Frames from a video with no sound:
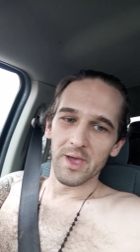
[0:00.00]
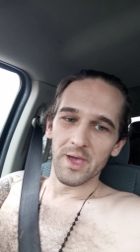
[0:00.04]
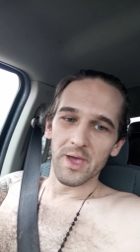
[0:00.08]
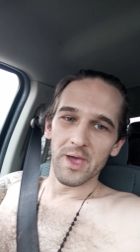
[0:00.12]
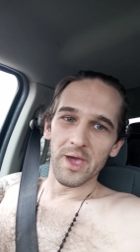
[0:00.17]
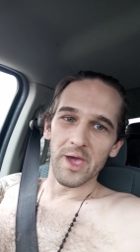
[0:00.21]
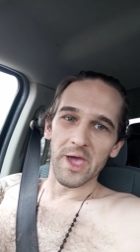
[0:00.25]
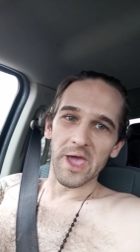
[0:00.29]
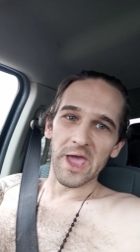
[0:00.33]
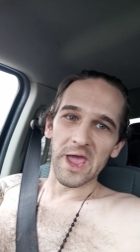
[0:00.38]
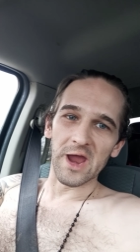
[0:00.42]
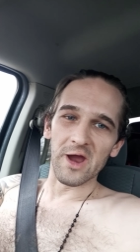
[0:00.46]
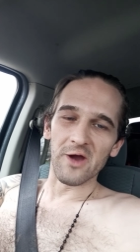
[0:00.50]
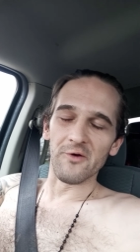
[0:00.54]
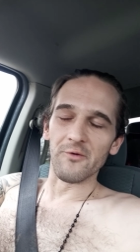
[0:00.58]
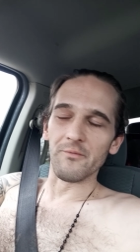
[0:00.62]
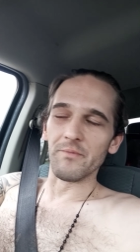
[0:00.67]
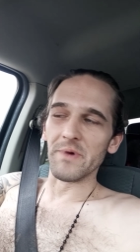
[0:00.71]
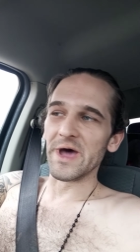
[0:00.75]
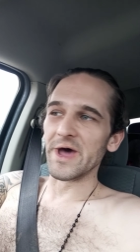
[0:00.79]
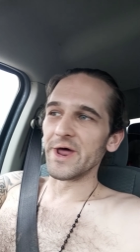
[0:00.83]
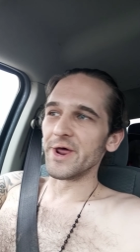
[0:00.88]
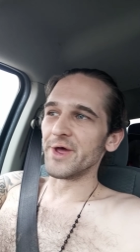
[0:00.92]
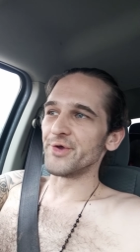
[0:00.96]
Hey
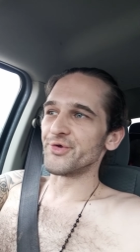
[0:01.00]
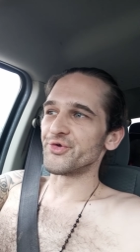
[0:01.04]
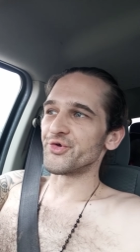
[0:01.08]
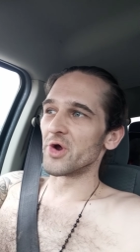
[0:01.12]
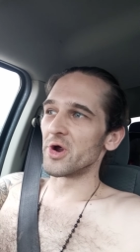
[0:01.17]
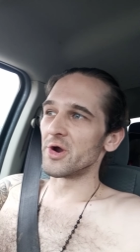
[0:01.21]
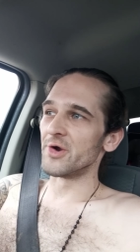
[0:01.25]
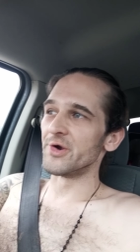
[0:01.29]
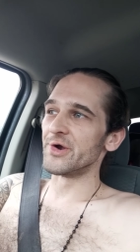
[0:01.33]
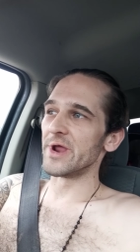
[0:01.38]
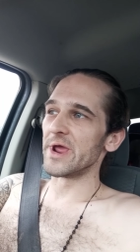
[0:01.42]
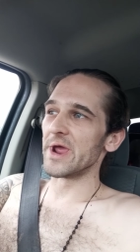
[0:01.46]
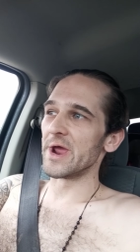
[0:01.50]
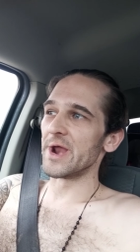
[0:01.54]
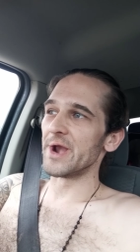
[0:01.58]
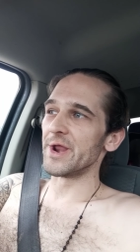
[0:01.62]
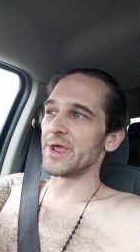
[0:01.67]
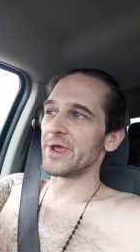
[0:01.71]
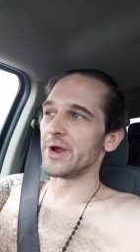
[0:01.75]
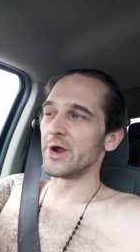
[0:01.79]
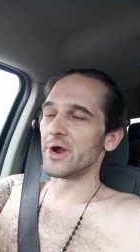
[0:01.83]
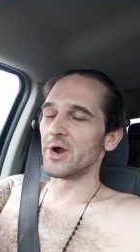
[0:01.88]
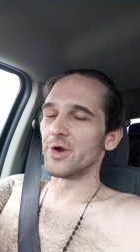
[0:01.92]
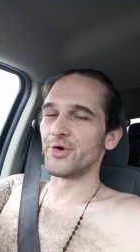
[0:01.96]
everybody, Sergeant Dan
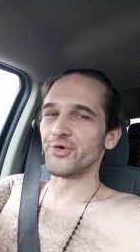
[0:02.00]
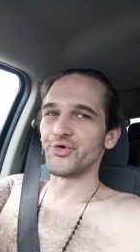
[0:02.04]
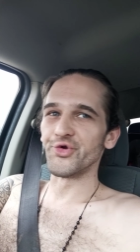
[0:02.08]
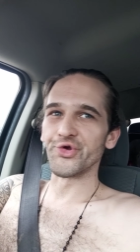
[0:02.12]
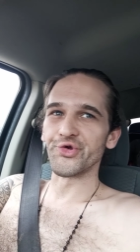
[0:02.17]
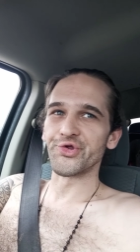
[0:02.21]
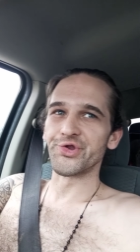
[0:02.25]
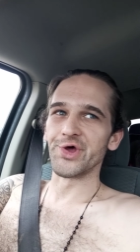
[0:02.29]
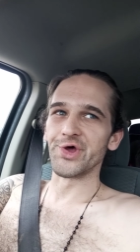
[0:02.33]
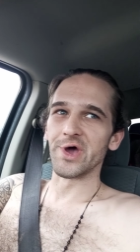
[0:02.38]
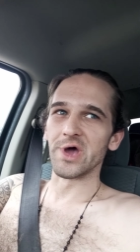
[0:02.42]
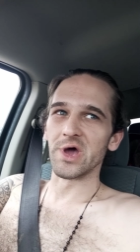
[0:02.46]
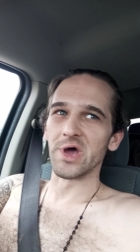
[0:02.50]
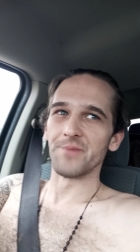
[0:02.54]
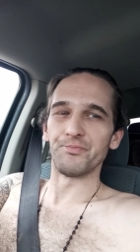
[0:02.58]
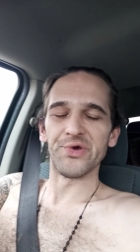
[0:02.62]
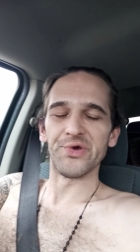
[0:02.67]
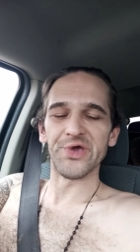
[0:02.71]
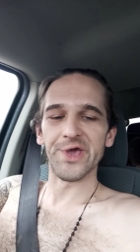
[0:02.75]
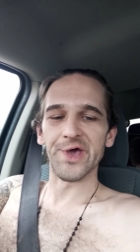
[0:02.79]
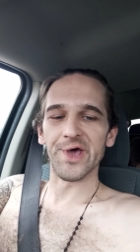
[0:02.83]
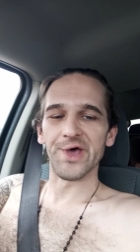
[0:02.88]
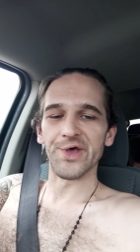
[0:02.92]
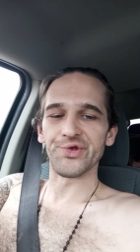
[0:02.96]
here. Just uh,
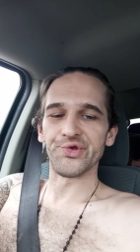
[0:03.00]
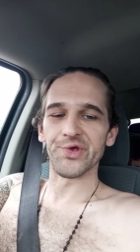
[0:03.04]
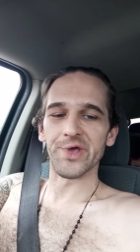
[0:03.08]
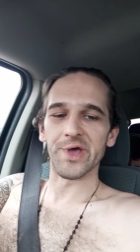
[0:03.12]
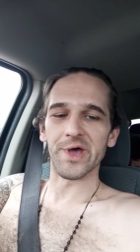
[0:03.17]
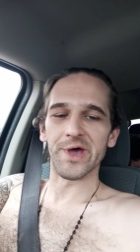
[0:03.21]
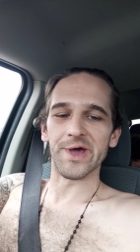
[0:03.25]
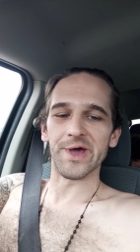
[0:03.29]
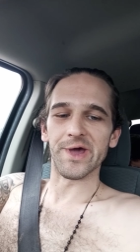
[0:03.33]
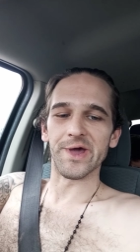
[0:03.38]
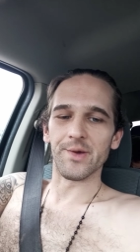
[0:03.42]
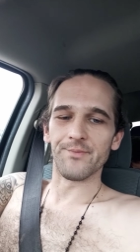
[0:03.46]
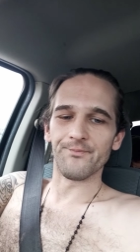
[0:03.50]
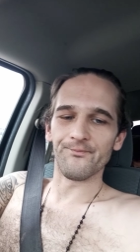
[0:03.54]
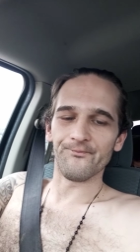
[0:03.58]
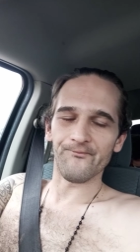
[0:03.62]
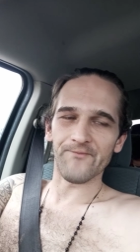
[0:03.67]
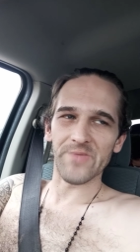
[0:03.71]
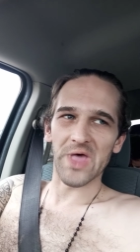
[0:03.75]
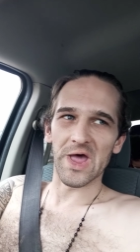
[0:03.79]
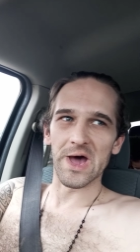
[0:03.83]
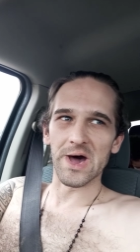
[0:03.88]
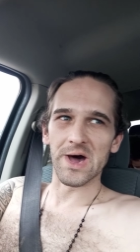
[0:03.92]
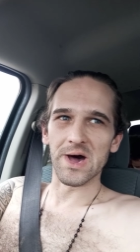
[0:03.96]
a PSA.
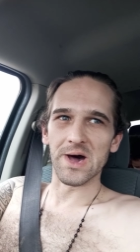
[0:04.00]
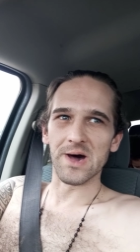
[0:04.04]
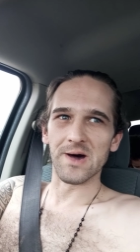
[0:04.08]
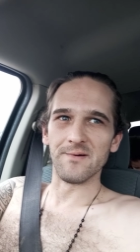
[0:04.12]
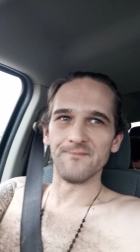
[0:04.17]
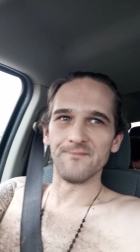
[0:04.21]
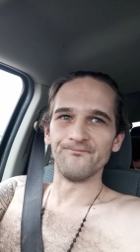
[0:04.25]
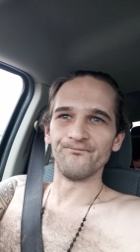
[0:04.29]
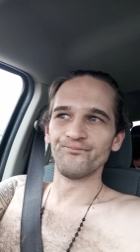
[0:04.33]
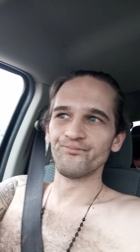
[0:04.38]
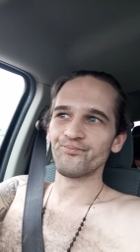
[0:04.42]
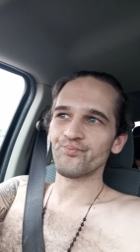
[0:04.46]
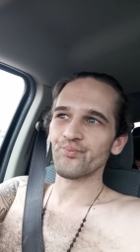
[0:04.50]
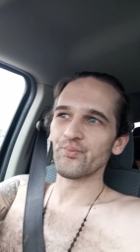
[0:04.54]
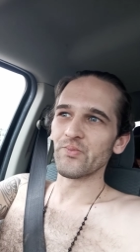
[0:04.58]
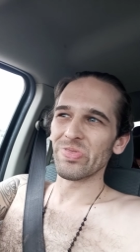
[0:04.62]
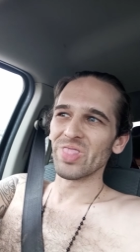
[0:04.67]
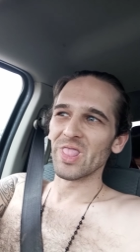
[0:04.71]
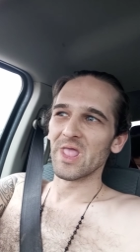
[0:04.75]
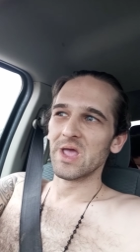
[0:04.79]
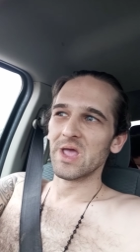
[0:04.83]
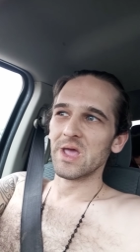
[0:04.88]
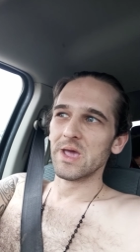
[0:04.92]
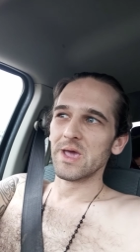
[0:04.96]
Um,
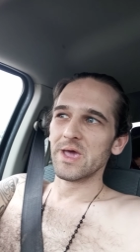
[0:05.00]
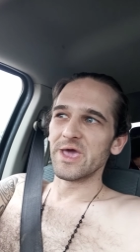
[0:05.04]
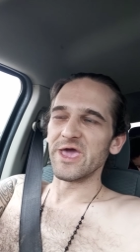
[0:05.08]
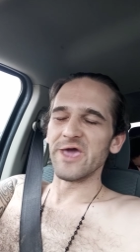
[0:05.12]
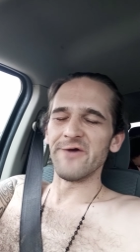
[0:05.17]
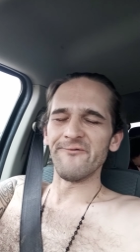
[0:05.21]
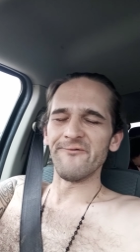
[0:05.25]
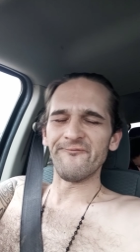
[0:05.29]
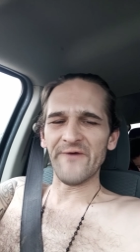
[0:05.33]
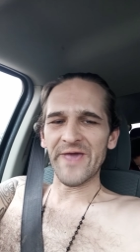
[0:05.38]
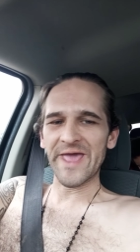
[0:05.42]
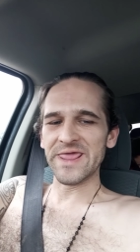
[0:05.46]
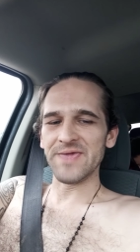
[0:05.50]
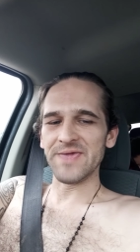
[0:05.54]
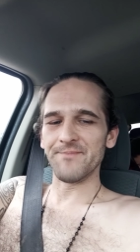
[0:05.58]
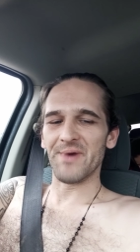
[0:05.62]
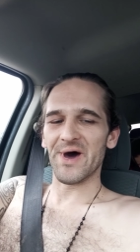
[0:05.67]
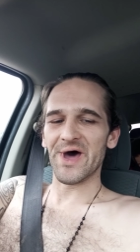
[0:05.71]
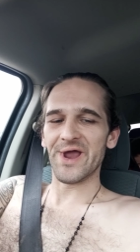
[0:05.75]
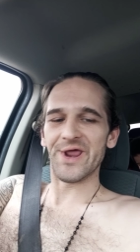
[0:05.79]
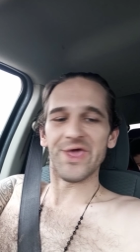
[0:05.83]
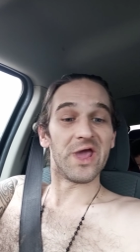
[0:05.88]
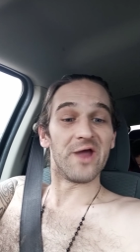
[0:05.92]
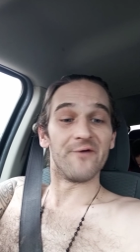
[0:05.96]
if
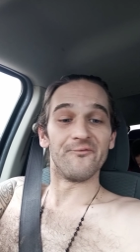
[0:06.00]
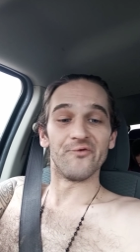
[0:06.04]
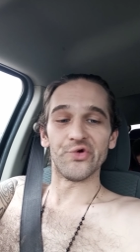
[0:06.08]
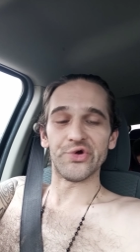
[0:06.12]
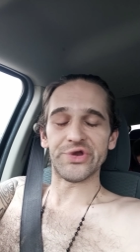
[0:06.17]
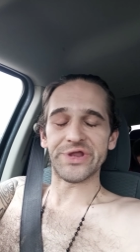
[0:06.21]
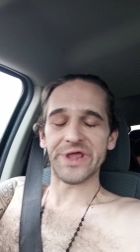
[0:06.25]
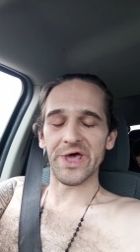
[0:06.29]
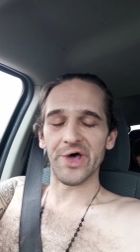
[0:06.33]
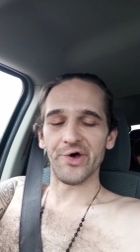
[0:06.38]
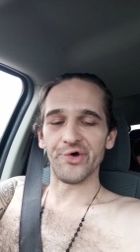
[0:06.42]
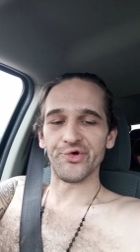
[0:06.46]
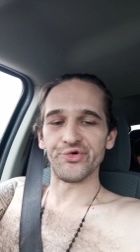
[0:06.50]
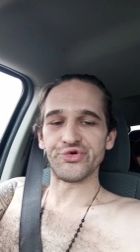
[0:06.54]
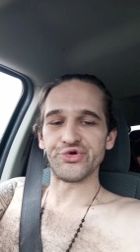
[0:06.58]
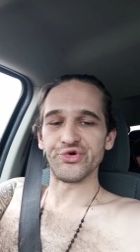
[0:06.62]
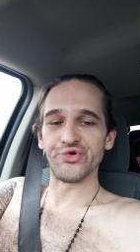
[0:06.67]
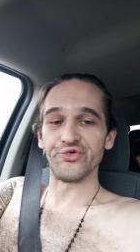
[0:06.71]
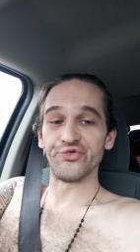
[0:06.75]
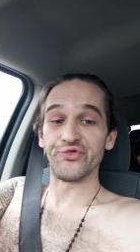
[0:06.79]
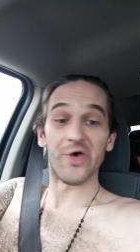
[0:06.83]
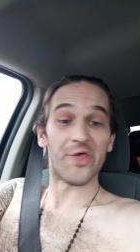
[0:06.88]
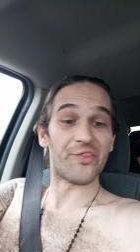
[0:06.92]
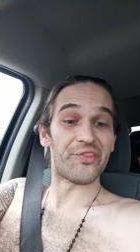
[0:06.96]
anybody ever tells
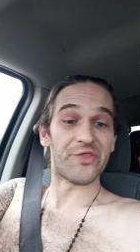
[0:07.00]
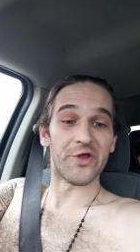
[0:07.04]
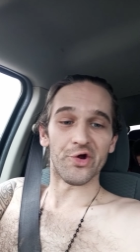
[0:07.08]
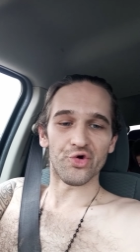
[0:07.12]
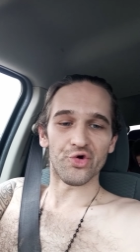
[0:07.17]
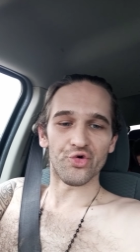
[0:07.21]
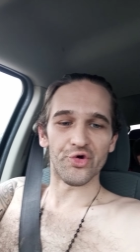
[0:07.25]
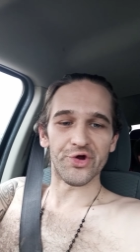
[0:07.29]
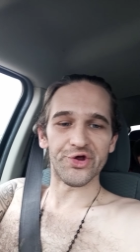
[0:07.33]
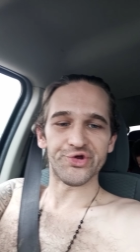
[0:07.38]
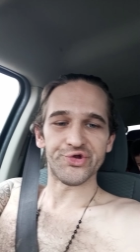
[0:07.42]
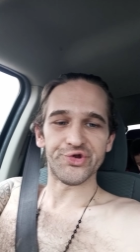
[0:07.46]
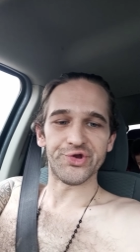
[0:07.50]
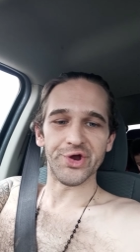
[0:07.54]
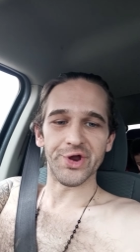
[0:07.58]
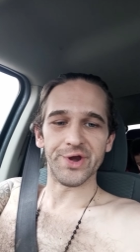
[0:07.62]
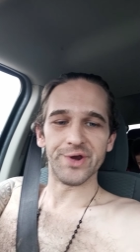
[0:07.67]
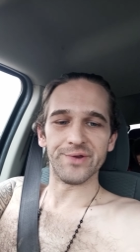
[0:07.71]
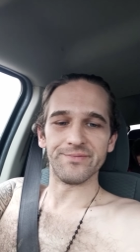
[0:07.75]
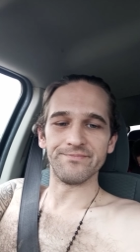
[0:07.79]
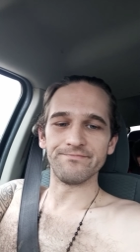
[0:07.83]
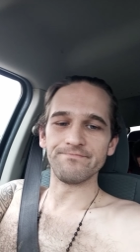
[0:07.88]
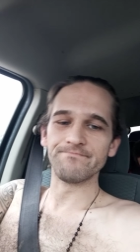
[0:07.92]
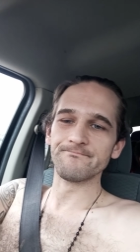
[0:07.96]
you that they're Christian,
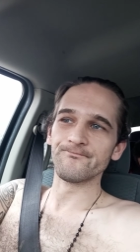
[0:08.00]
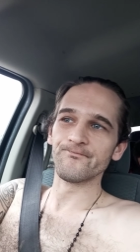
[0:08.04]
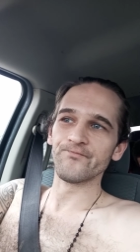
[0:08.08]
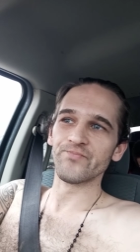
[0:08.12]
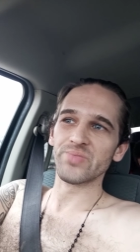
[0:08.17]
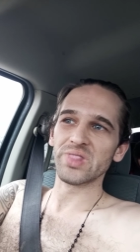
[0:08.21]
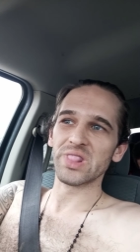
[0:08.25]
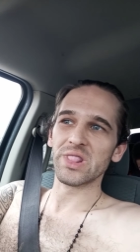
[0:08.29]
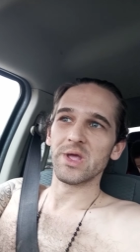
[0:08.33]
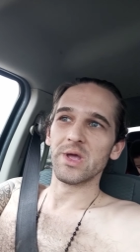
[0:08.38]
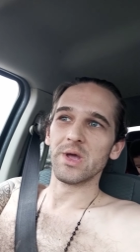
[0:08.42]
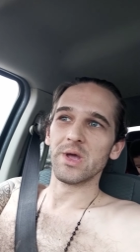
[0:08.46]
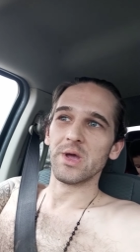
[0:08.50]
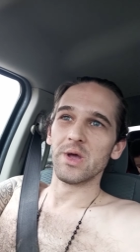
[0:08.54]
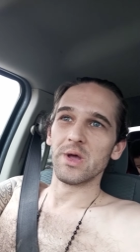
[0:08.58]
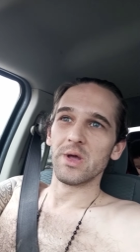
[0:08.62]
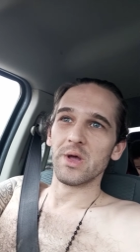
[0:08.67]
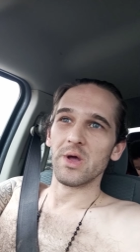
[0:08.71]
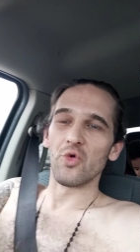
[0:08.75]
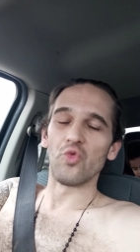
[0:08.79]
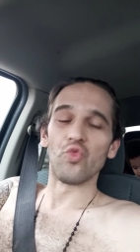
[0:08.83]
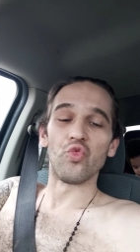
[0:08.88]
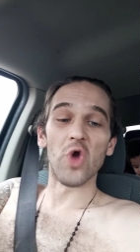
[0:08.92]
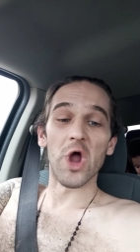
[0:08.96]

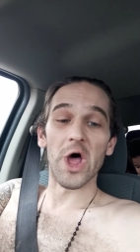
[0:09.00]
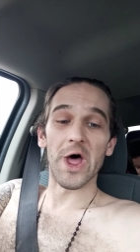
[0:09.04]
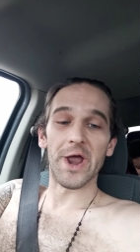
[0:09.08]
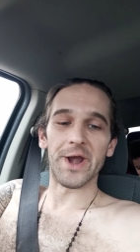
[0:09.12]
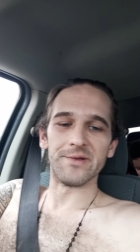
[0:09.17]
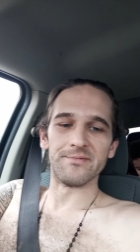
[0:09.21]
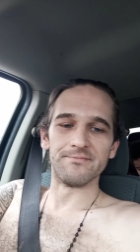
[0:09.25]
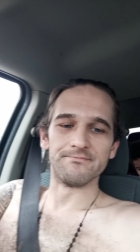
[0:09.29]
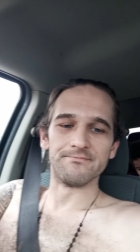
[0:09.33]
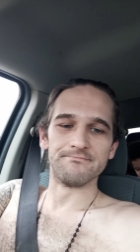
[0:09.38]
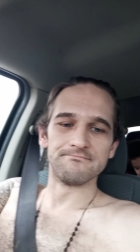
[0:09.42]
run.